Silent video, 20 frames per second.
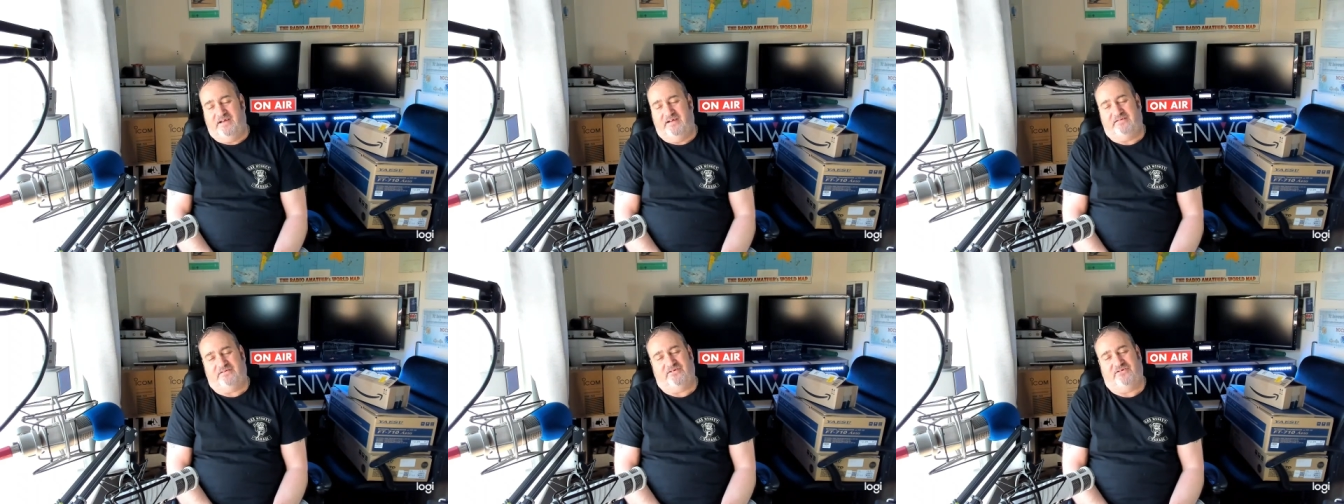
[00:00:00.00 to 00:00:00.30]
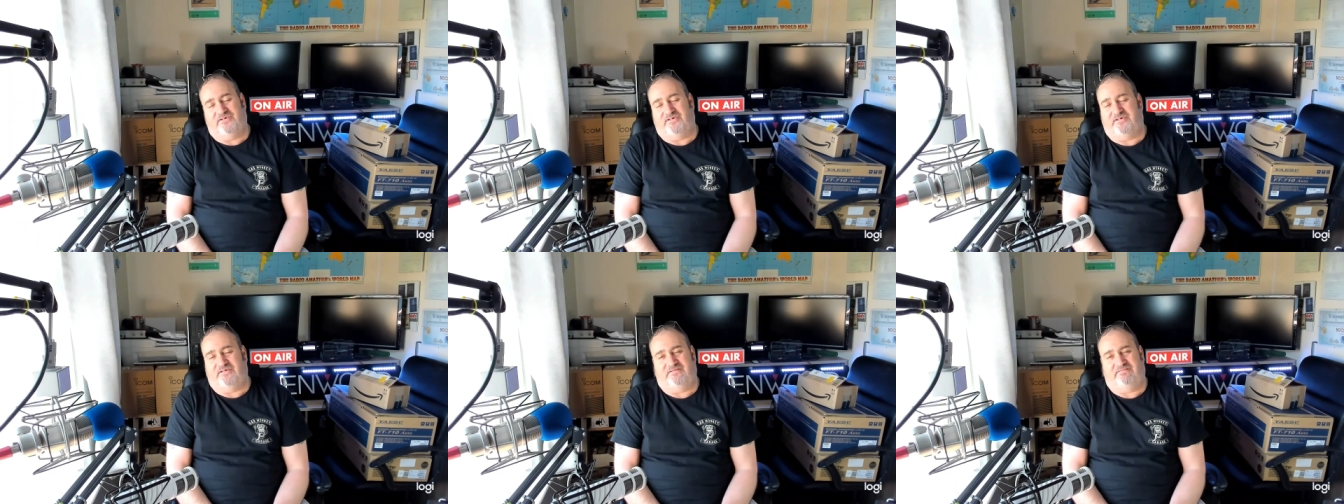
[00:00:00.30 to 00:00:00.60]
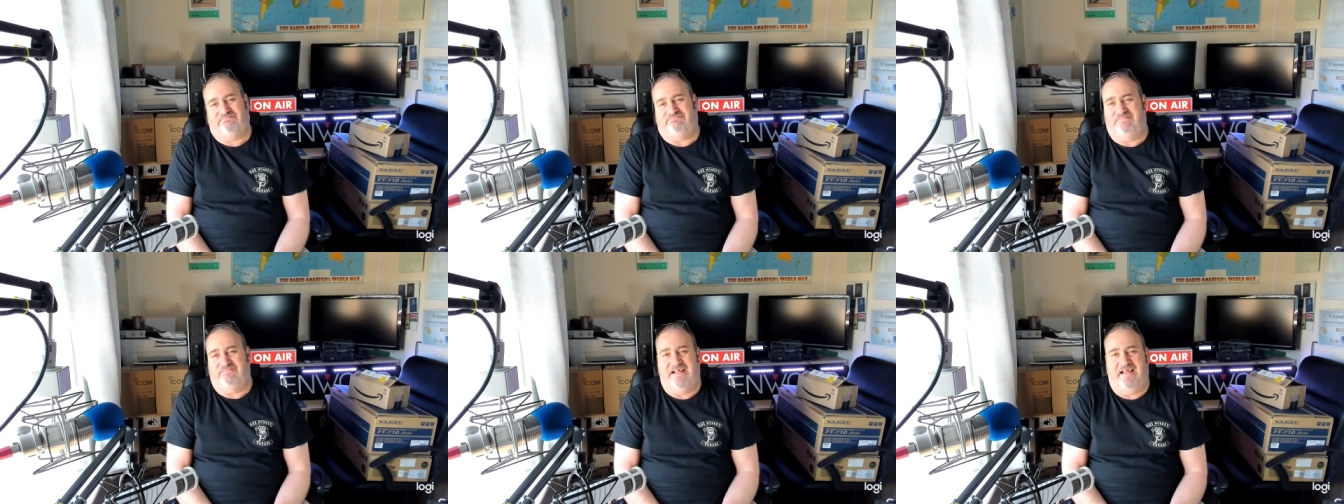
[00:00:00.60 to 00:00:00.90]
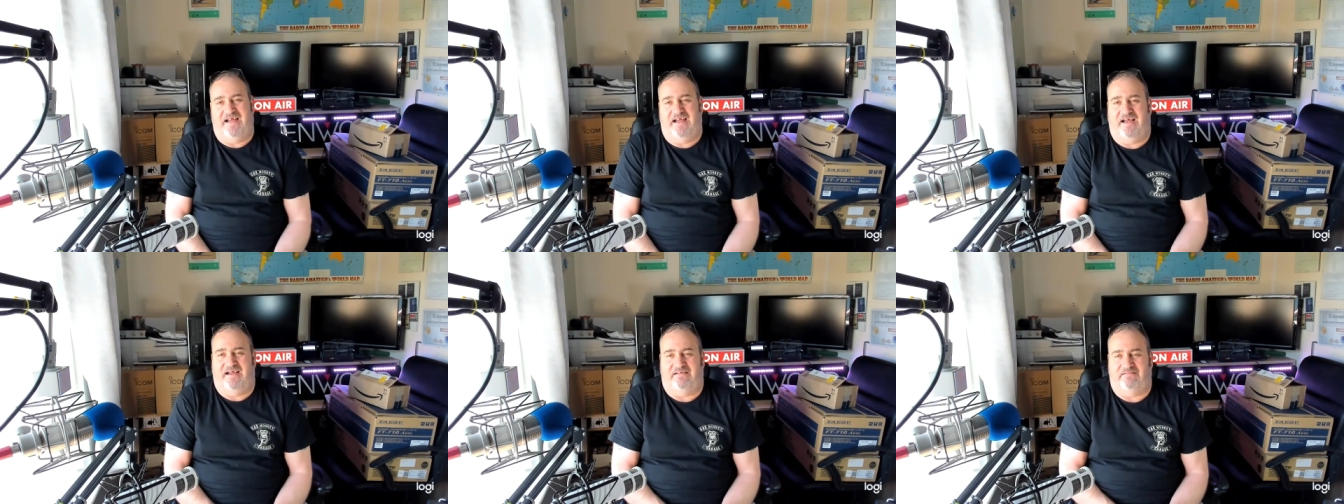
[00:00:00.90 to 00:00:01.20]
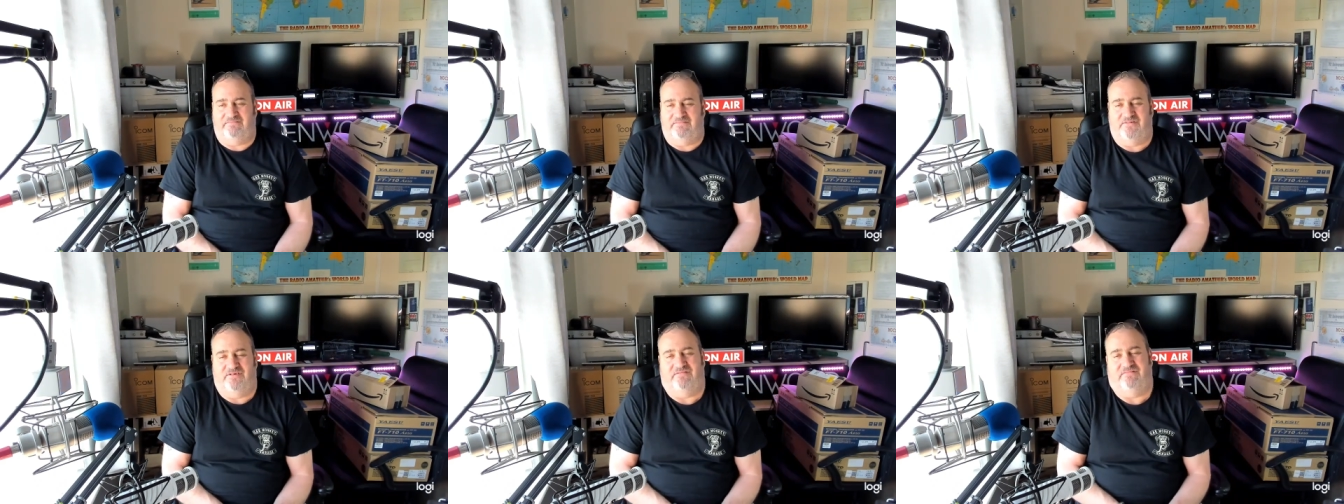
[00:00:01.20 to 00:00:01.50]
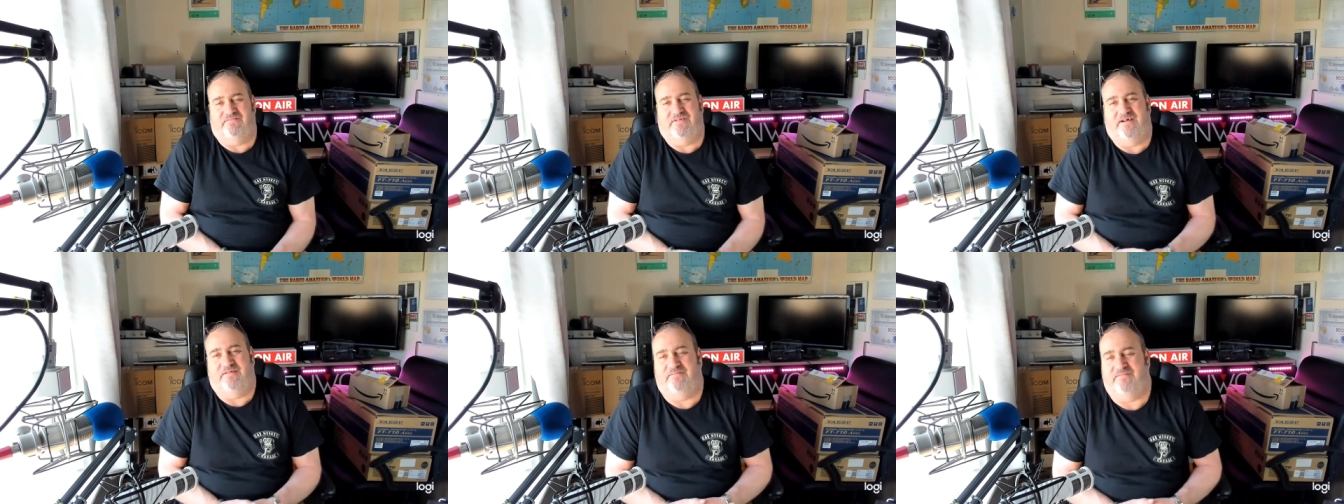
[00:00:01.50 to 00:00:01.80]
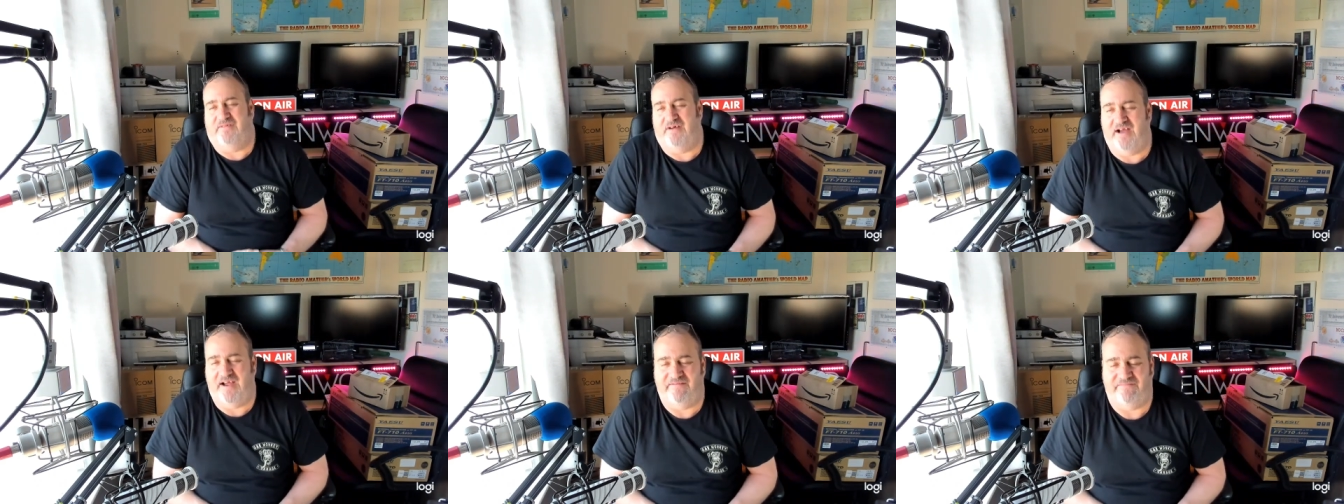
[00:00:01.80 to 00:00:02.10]
I just, nah, not,
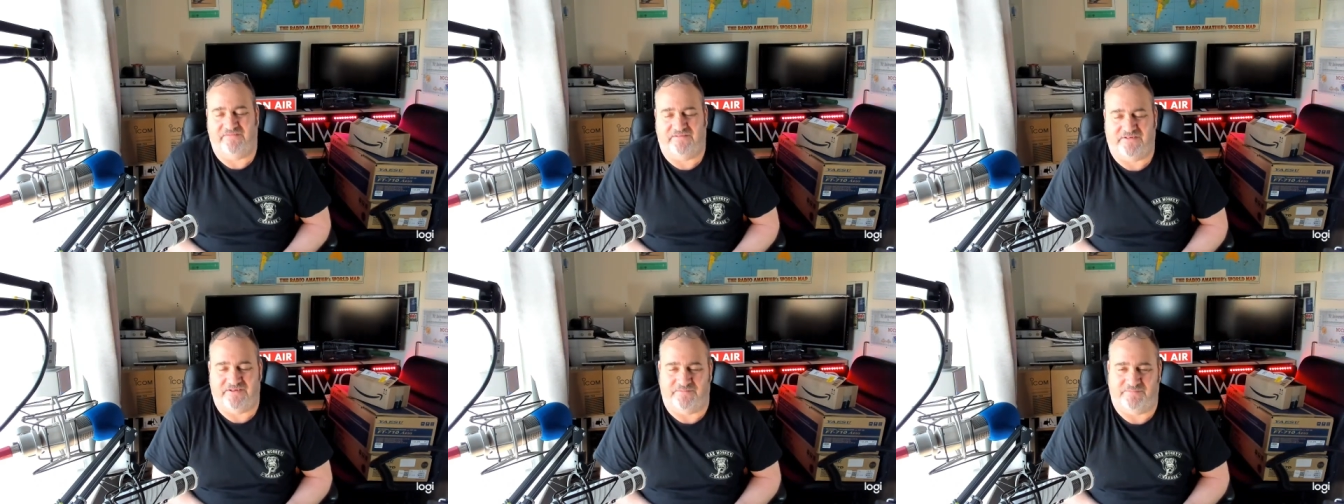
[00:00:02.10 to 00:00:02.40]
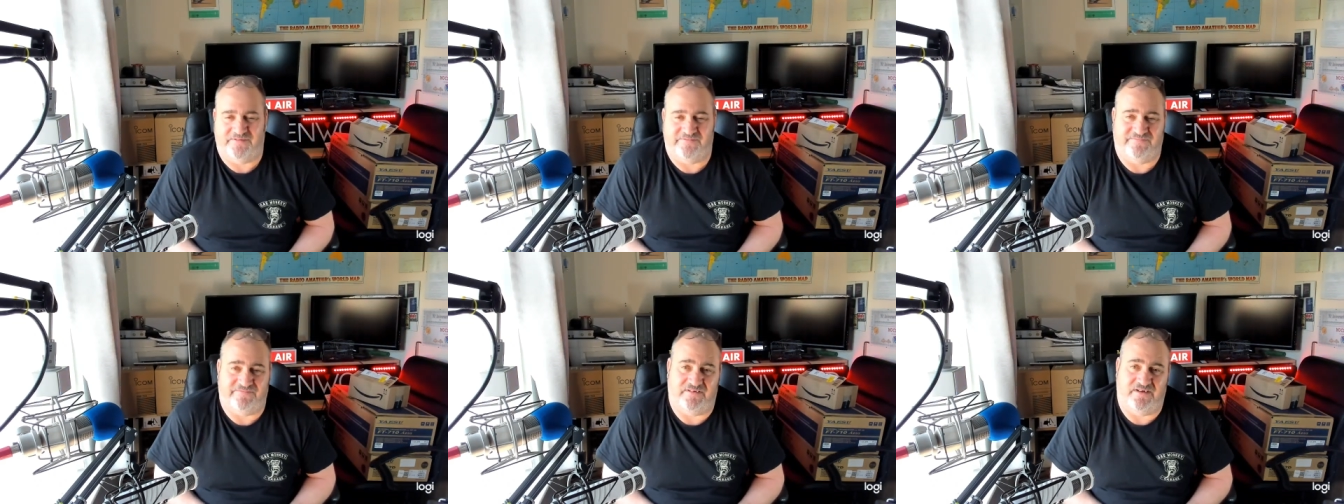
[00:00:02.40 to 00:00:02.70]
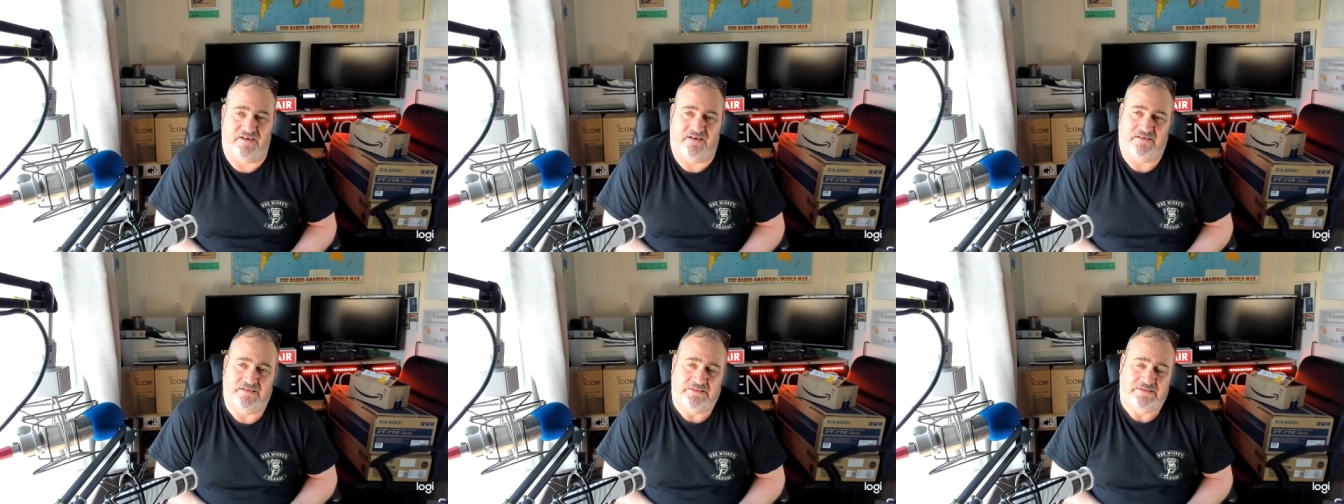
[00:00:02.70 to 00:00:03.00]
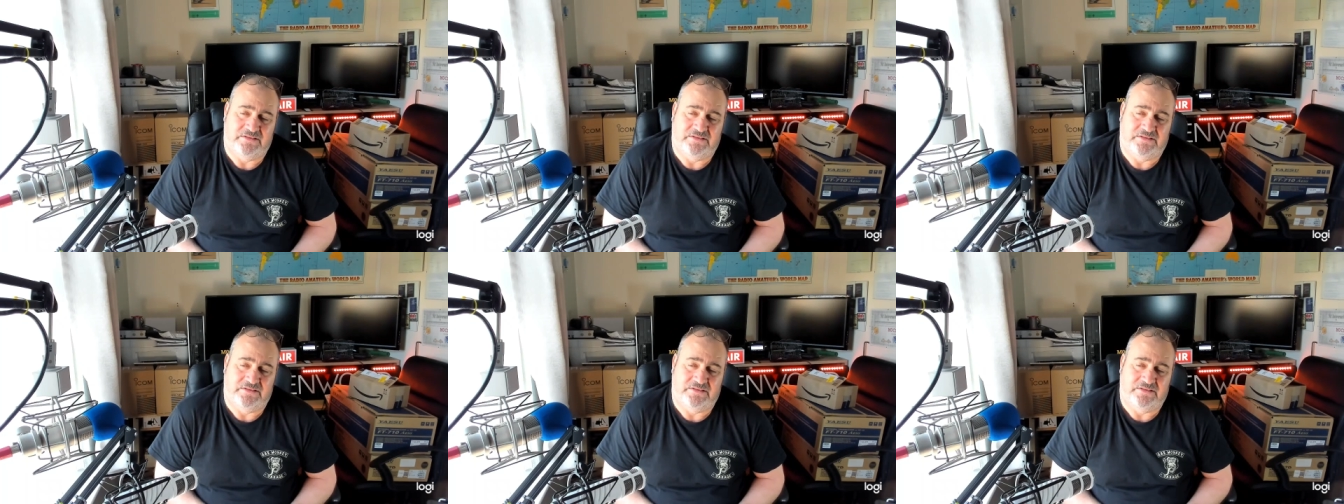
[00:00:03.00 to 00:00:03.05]
not my ever, to be fair.